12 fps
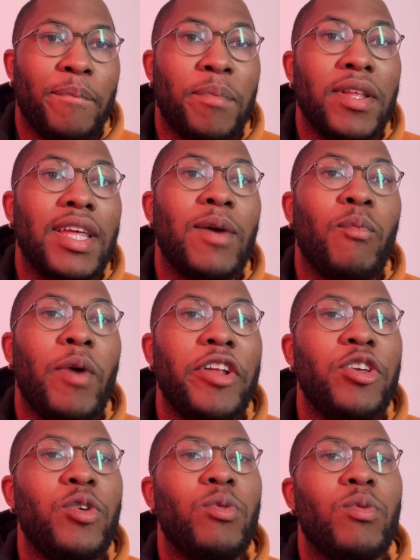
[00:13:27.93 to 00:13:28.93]
But then
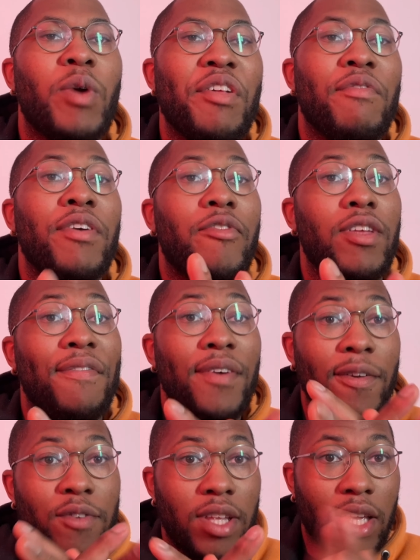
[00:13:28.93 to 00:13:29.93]
when you went
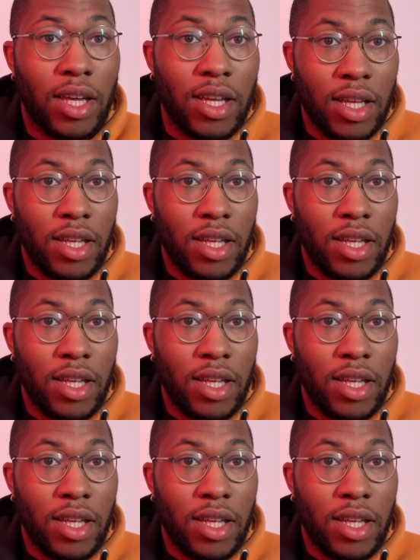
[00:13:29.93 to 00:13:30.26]
50-50